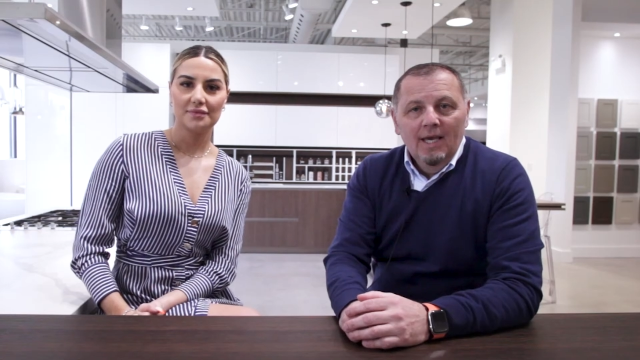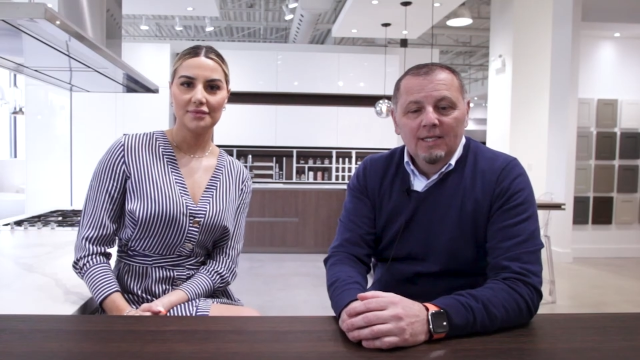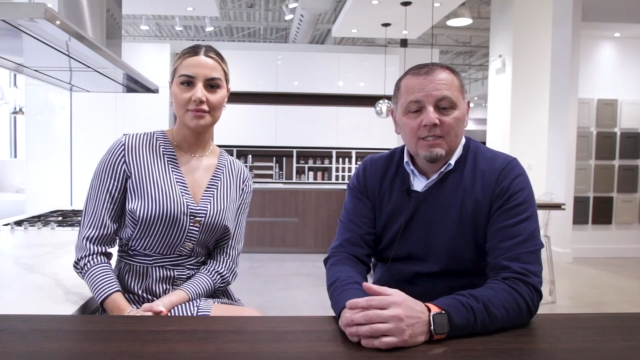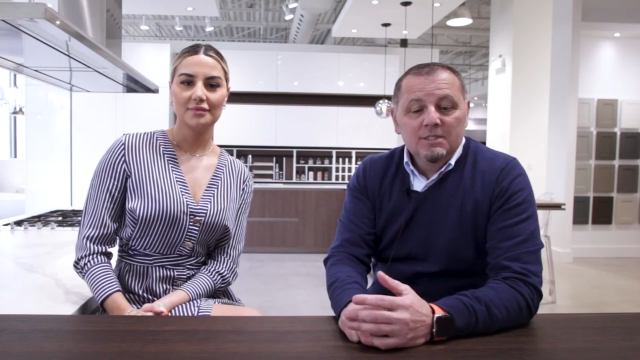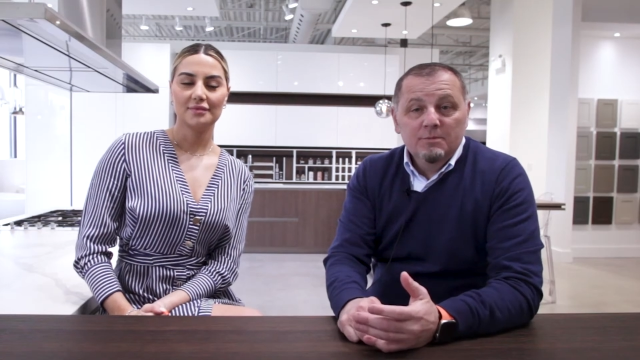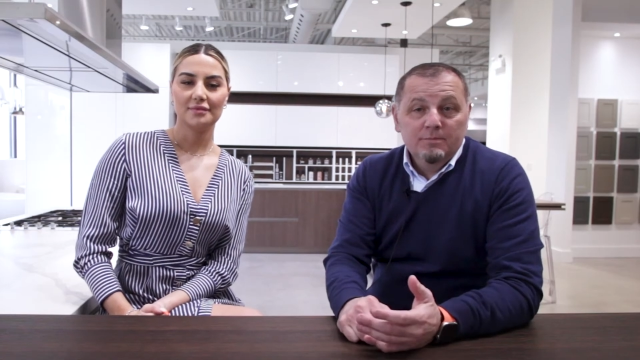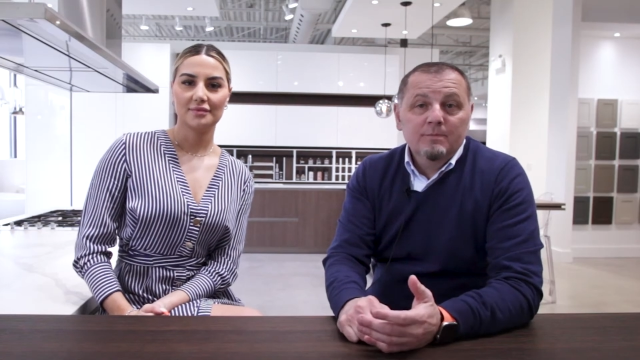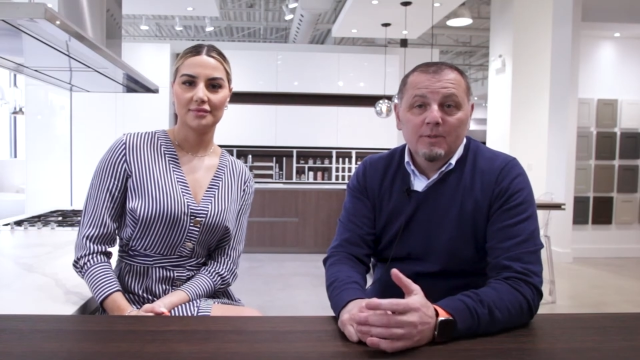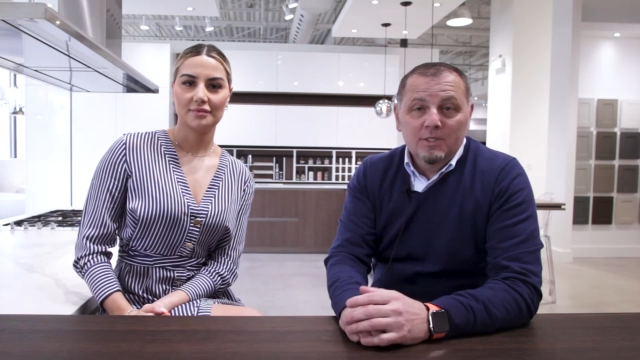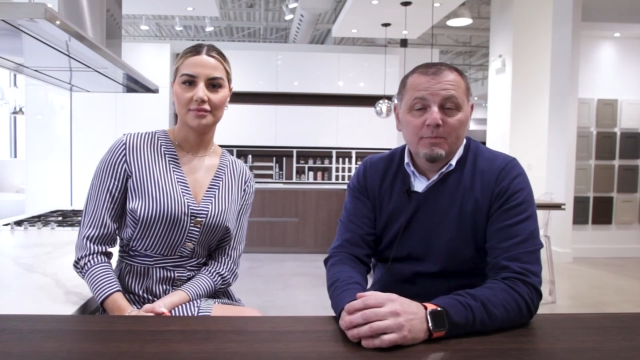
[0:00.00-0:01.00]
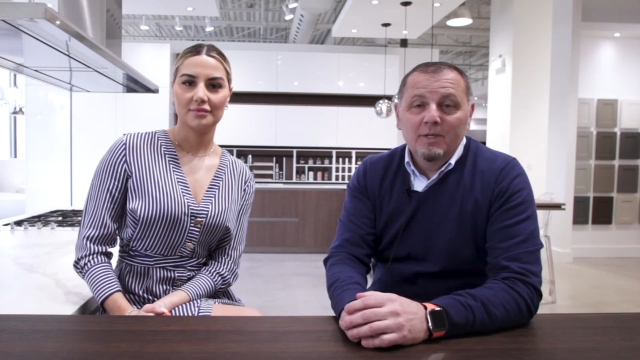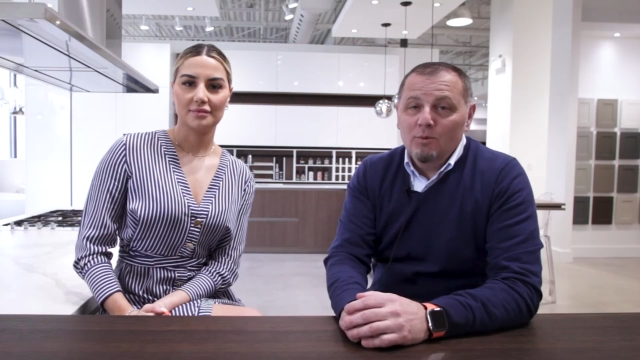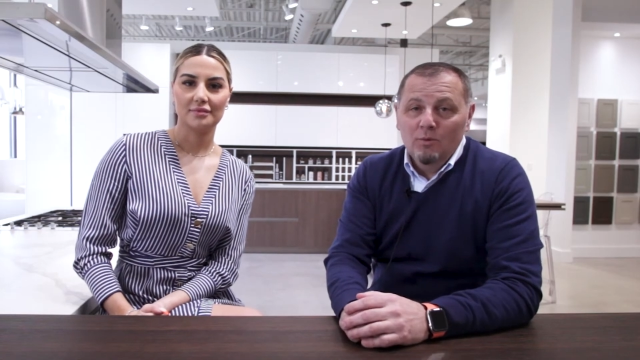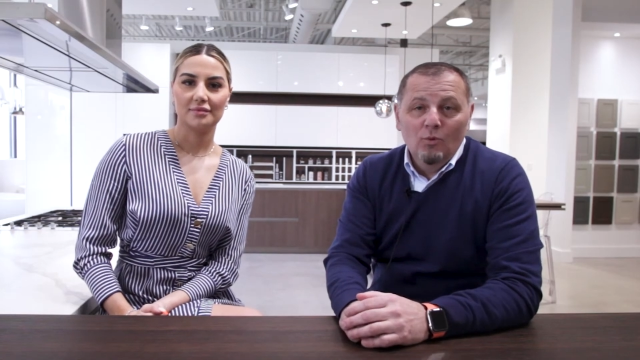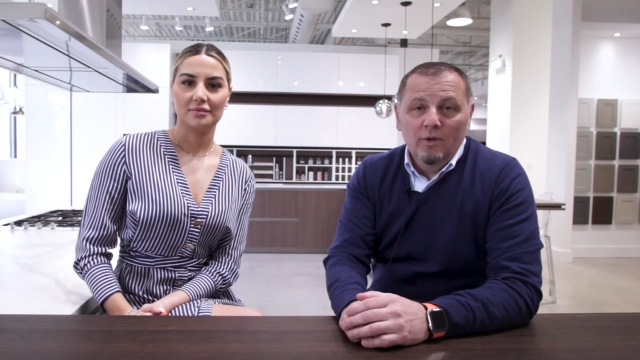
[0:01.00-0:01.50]
Speaker 1: and it's been a
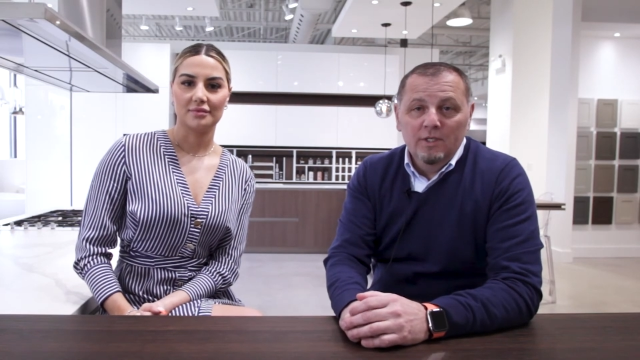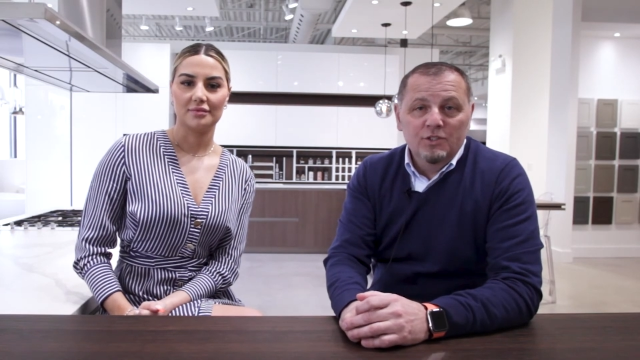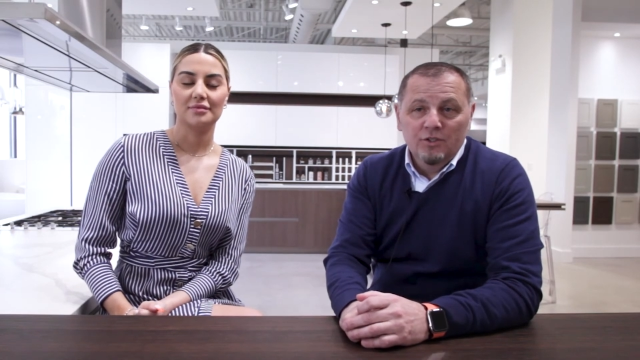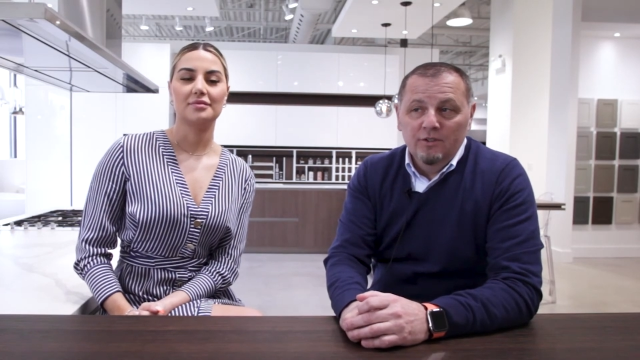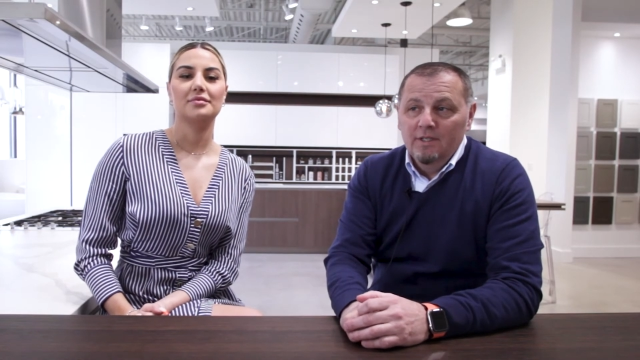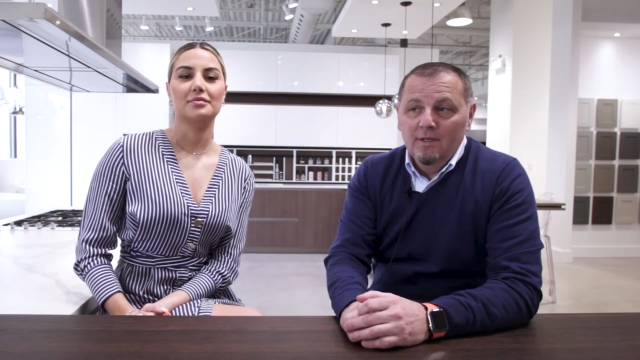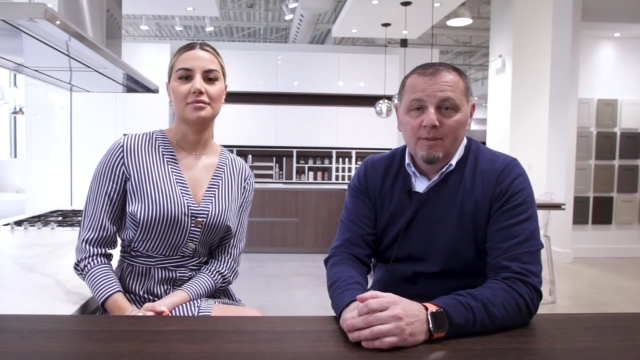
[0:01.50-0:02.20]
rewarding journey. I